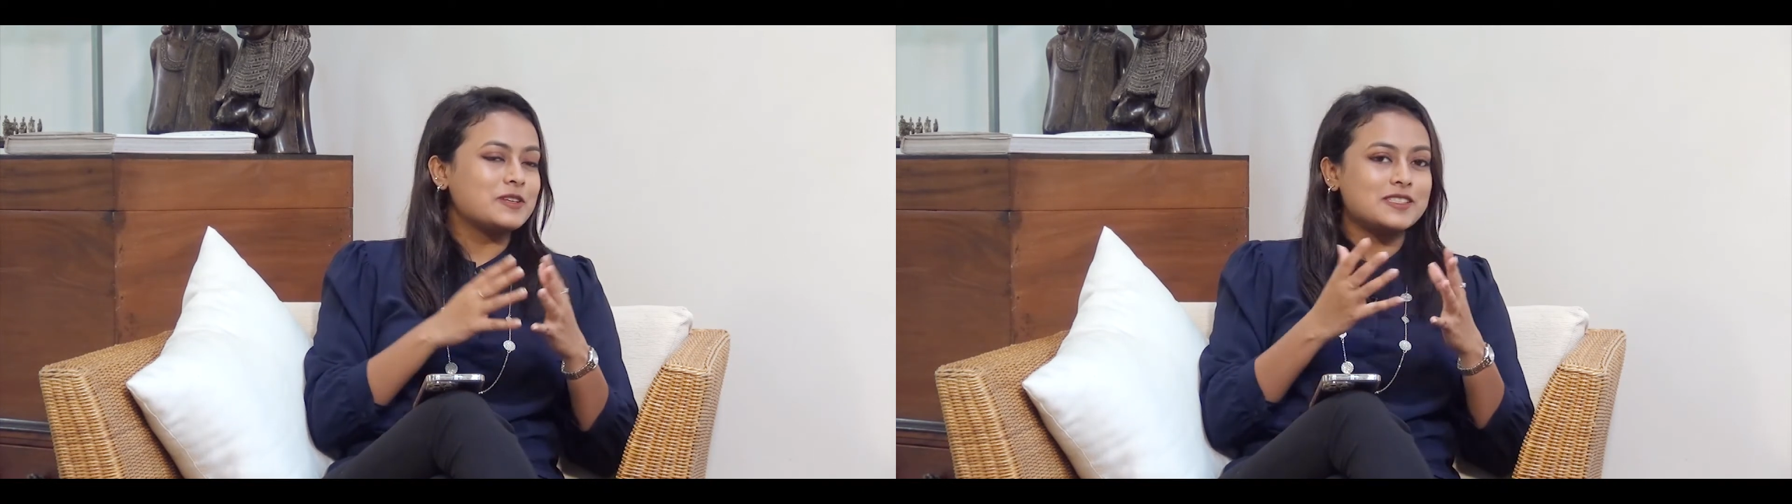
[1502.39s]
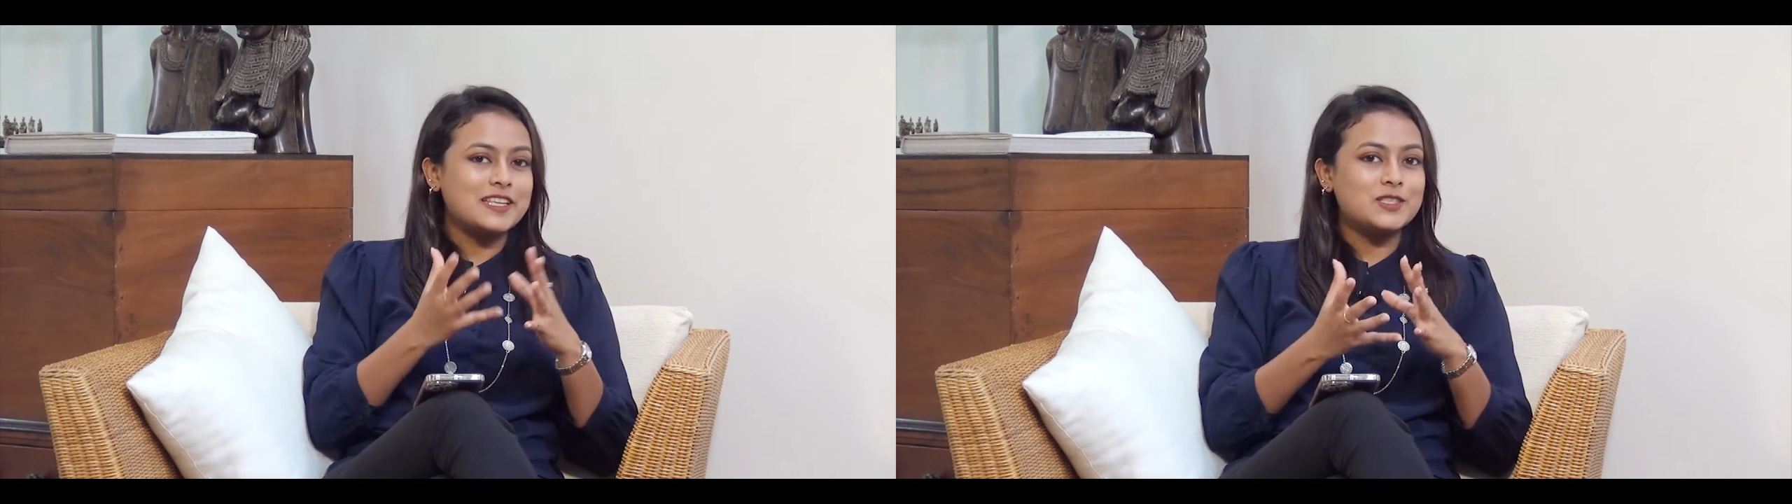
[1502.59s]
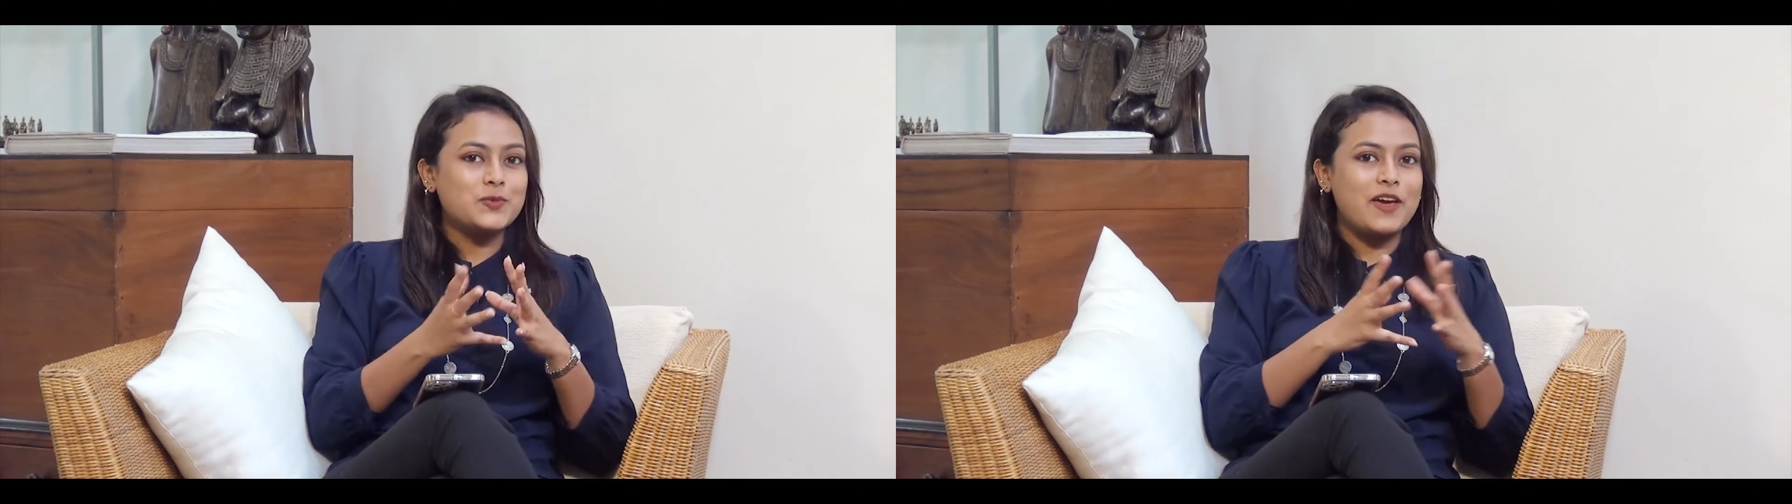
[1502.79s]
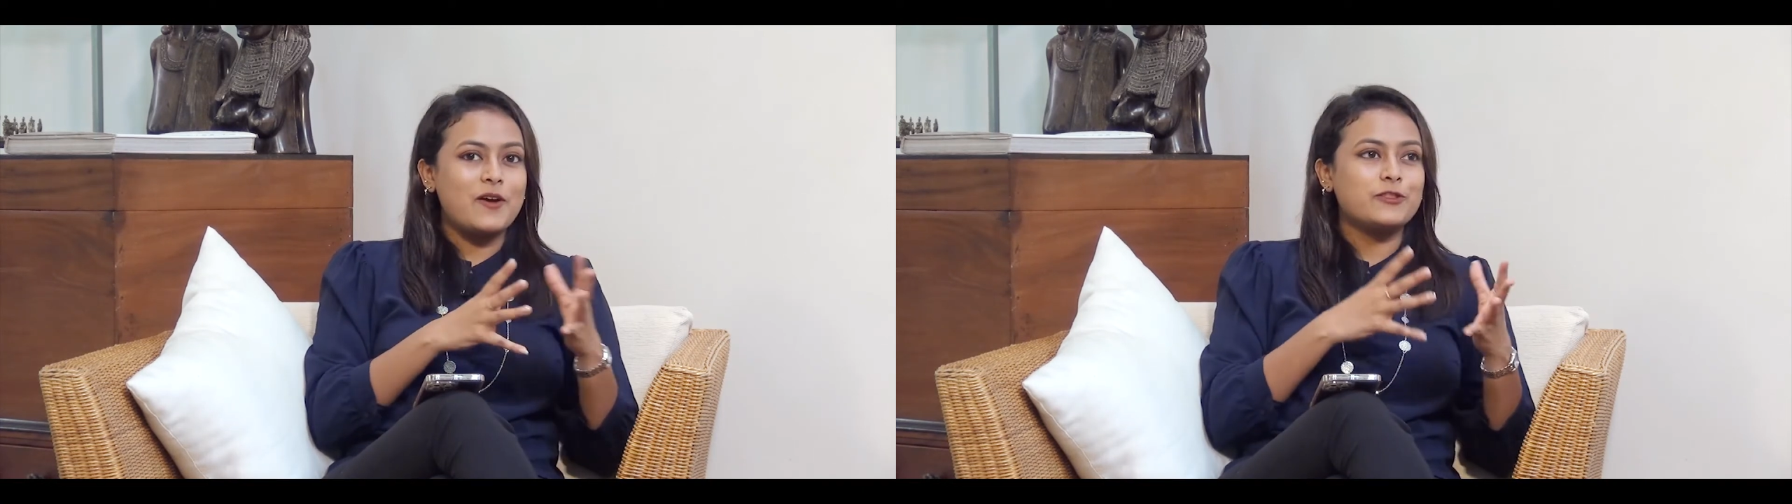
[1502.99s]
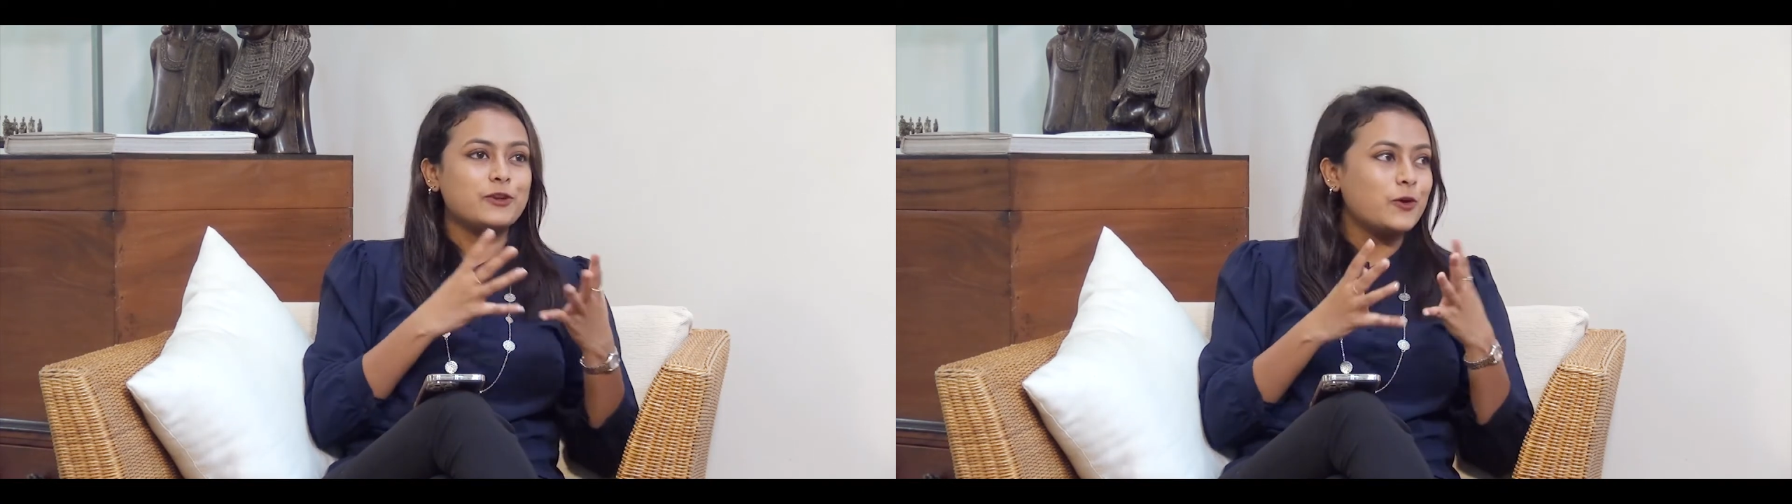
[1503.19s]
because that's
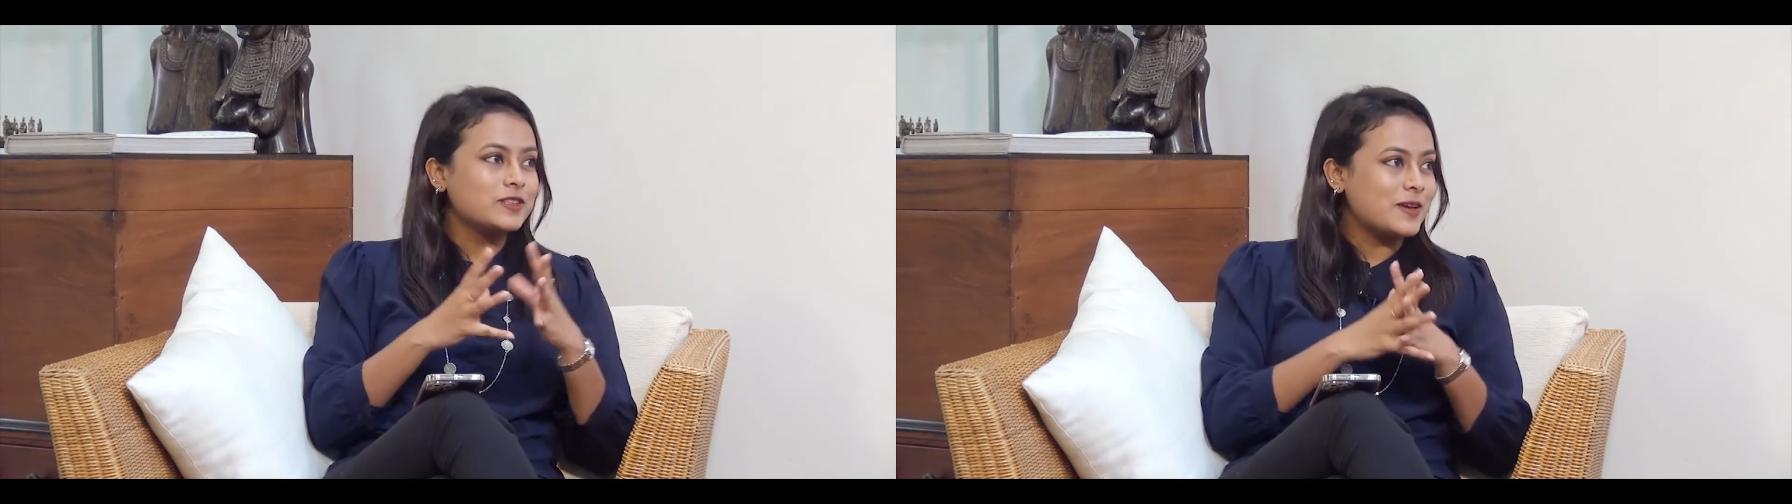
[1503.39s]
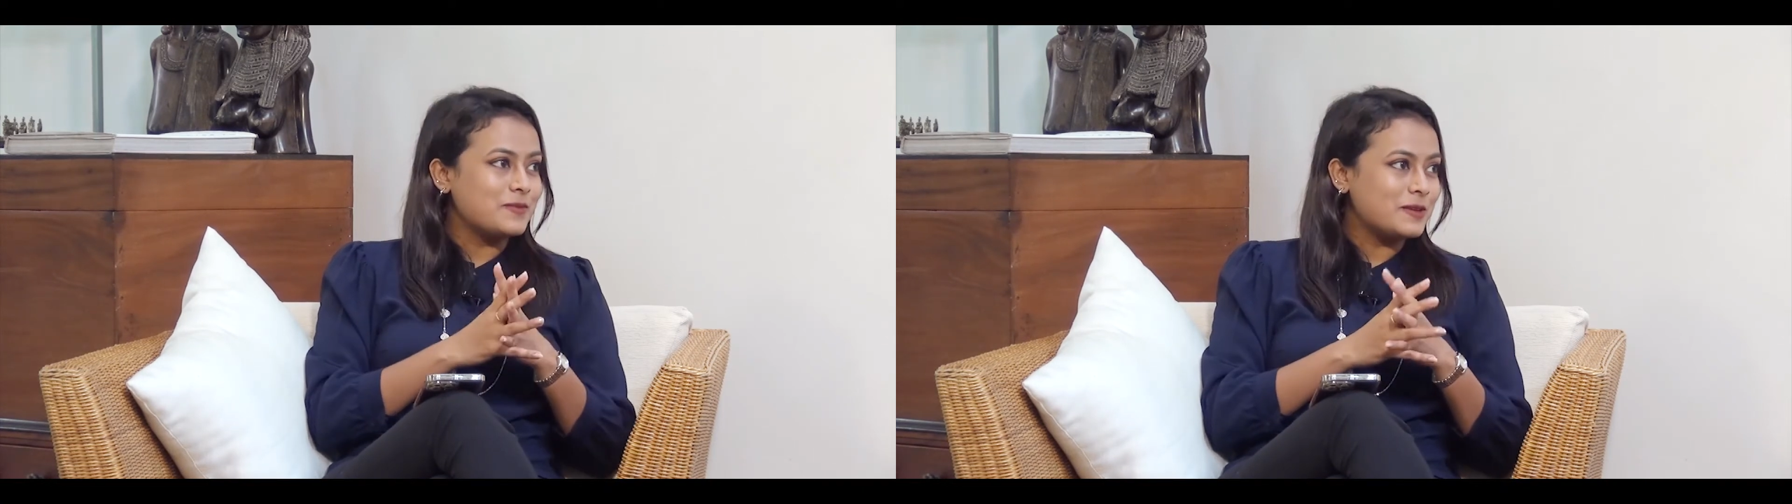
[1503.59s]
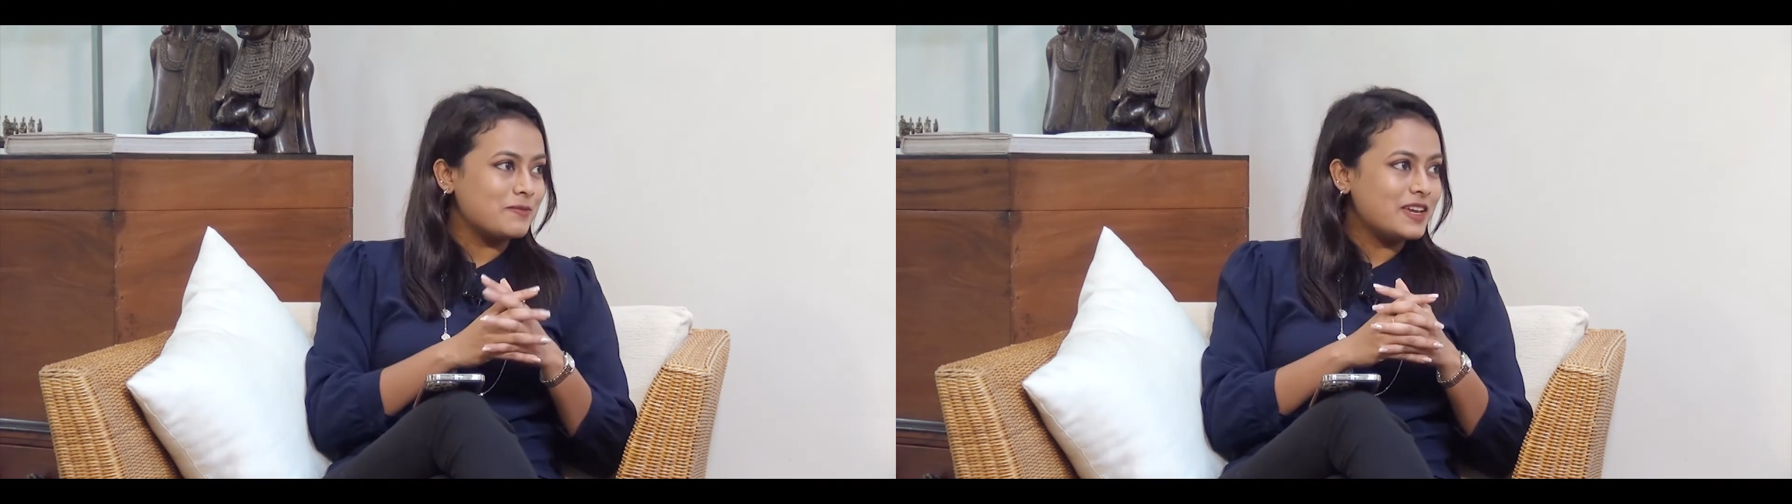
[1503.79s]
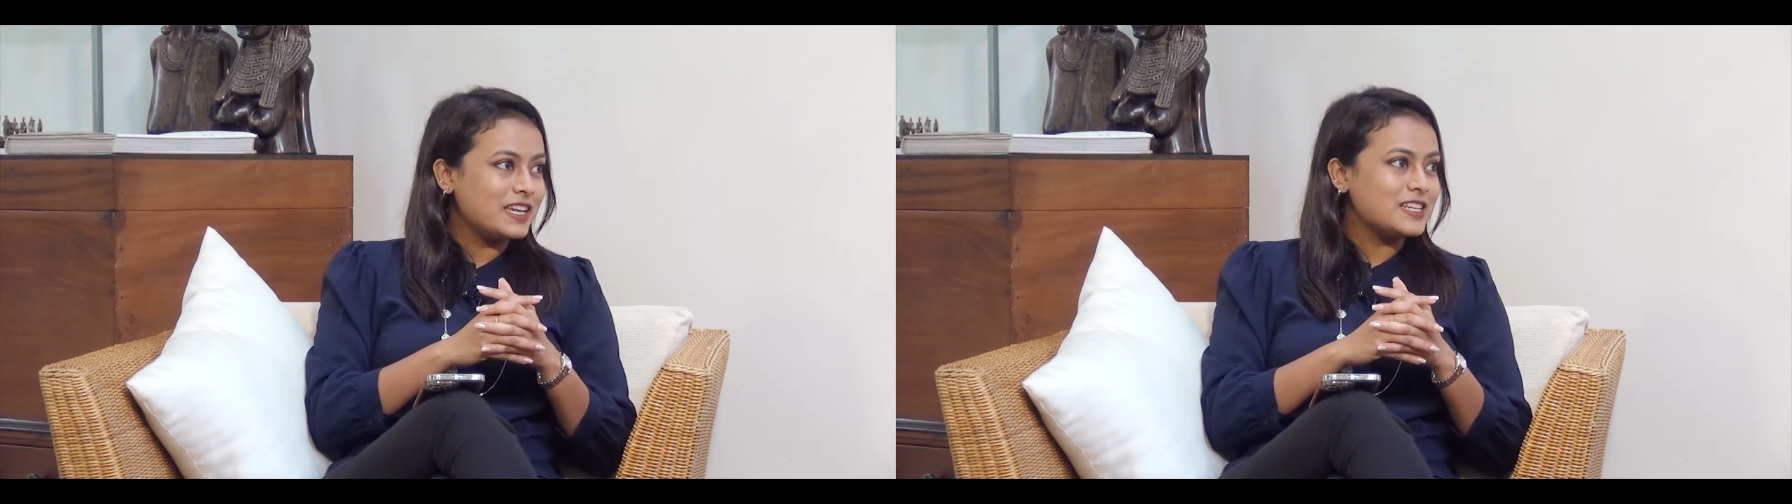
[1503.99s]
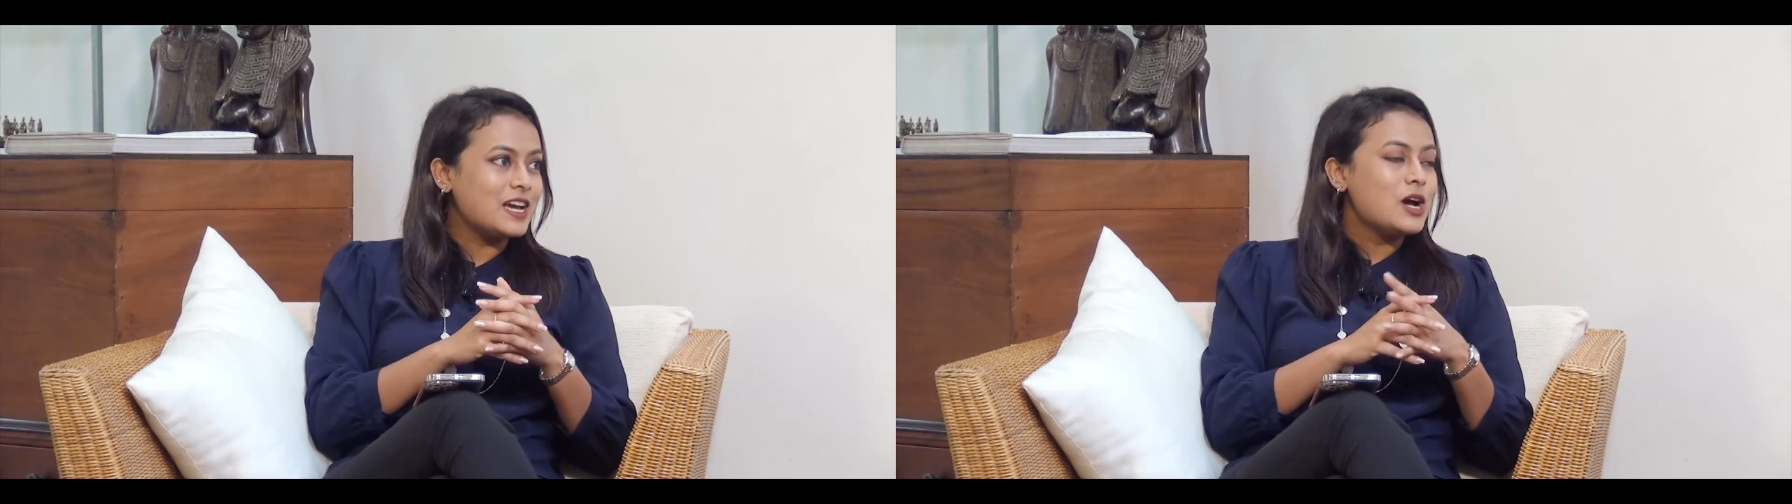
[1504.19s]
where the laws are being
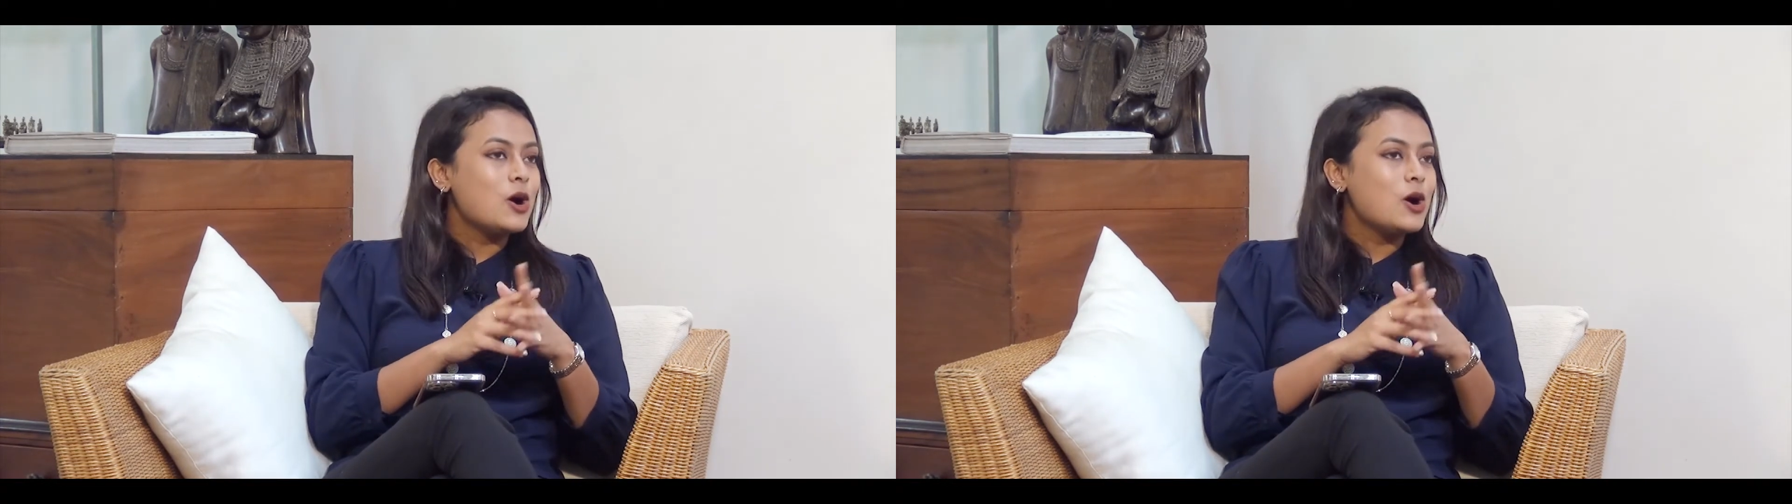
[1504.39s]
made,